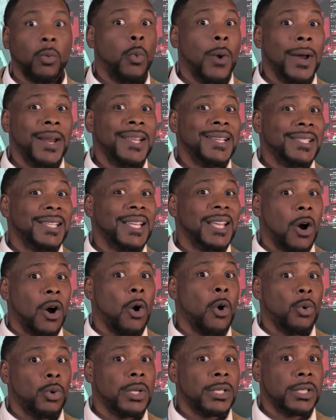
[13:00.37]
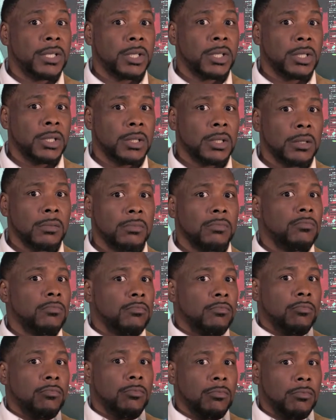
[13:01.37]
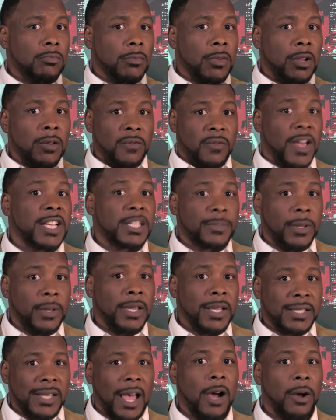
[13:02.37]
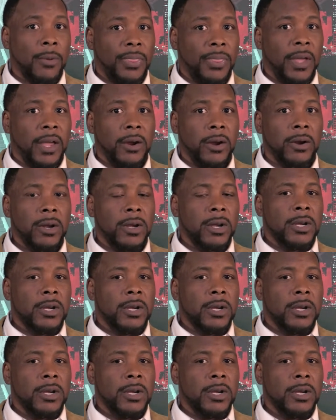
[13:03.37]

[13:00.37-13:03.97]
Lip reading: What is the oldest investment that's out there?